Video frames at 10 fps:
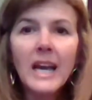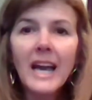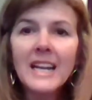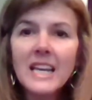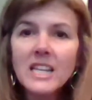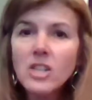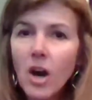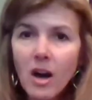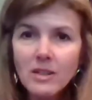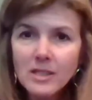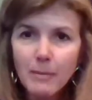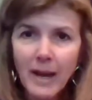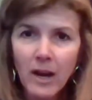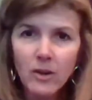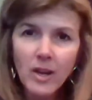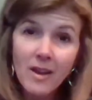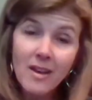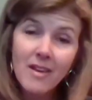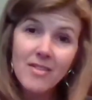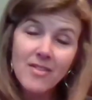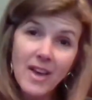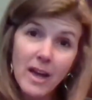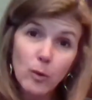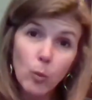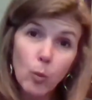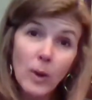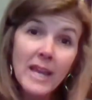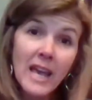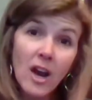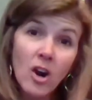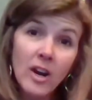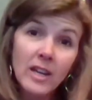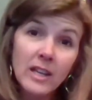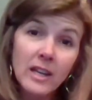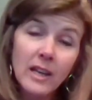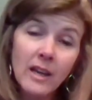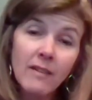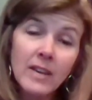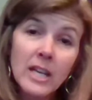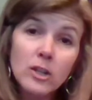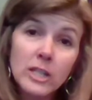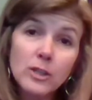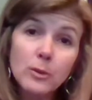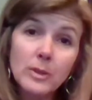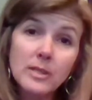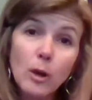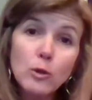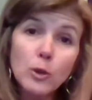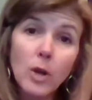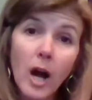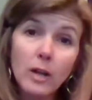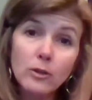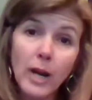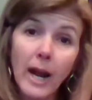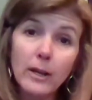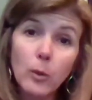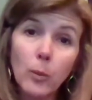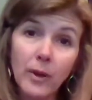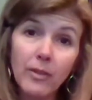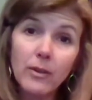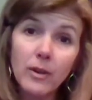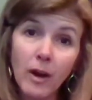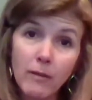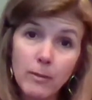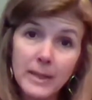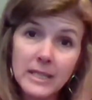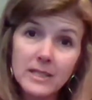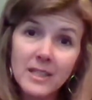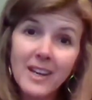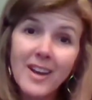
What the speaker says: And he talks about that we have entered into a social contract with government,